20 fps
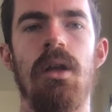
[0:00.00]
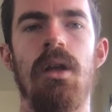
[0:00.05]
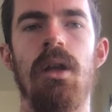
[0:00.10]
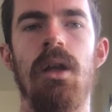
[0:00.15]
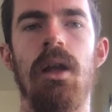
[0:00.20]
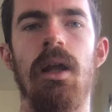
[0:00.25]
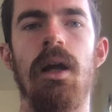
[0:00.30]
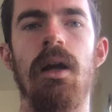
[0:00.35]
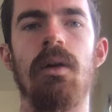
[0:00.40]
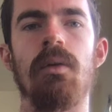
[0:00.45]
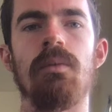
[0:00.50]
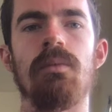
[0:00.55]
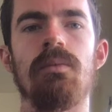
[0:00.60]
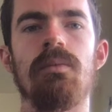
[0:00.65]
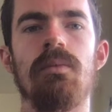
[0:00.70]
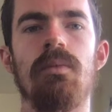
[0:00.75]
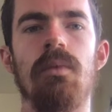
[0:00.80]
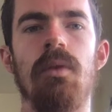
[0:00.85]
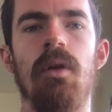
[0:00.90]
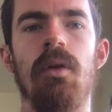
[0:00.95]
Now,
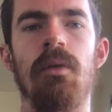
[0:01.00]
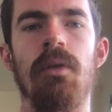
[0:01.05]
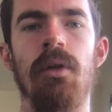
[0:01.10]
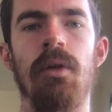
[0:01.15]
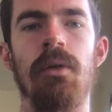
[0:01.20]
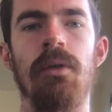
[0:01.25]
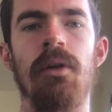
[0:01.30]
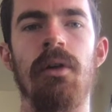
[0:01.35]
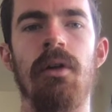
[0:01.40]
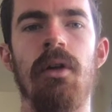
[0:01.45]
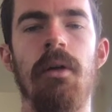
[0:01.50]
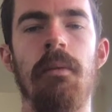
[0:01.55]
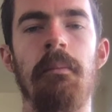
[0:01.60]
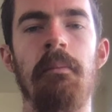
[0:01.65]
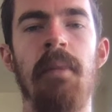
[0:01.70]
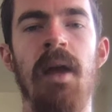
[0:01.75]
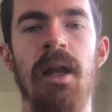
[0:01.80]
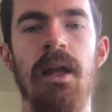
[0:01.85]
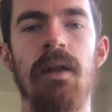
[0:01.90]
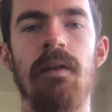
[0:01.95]
although there are
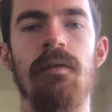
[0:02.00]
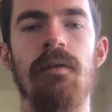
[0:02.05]
many